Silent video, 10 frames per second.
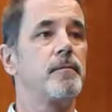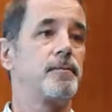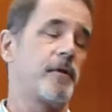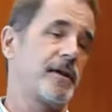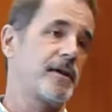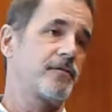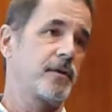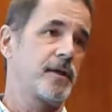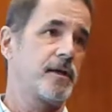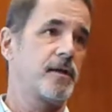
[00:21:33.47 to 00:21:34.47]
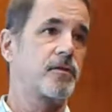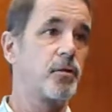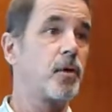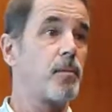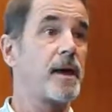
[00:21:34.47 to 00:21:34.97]
very differently
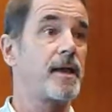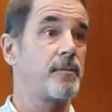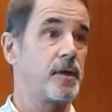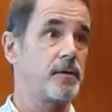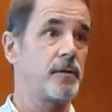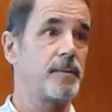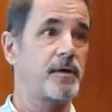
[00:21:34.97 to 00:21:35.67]
through all Miami about